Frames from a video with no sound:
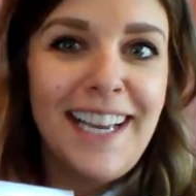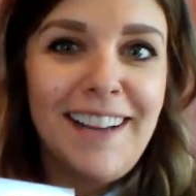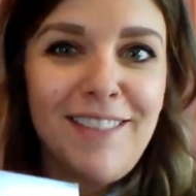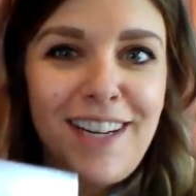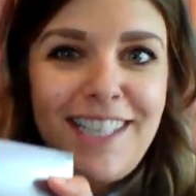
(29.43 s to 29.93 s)
and
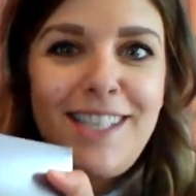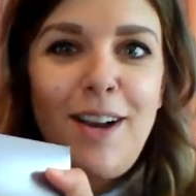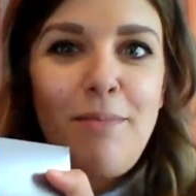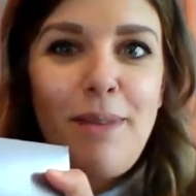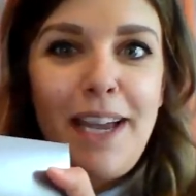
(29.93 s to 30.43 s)
we're going to
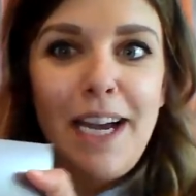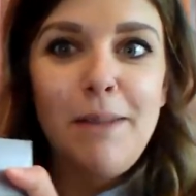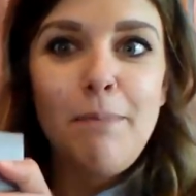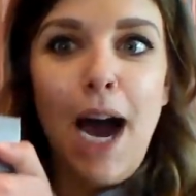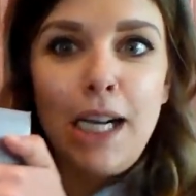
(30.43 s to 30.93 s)
start by
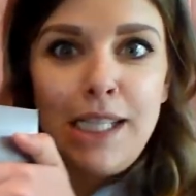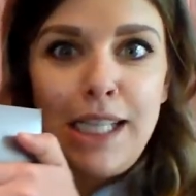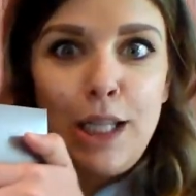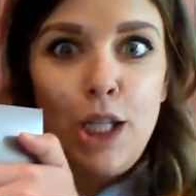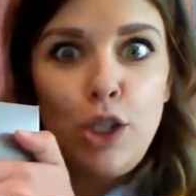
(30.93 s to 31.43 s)

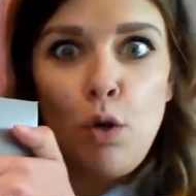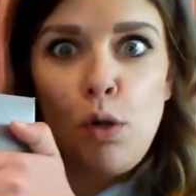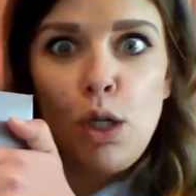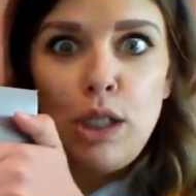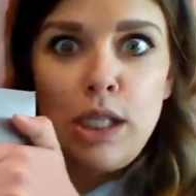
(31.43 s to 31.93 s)
unboxing the
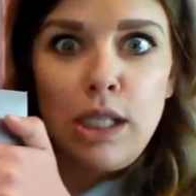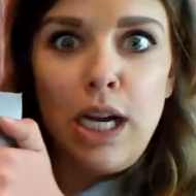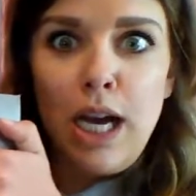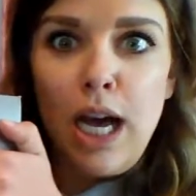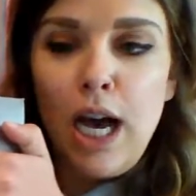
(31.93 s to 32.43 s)
solar
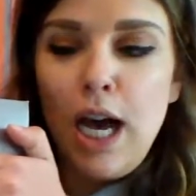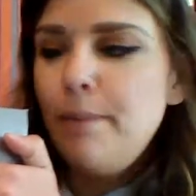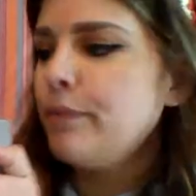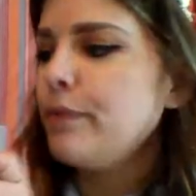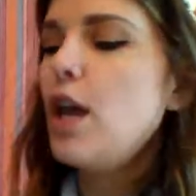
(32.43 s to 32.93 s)

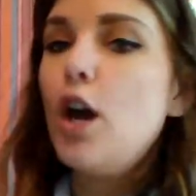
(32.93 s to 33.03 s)
system.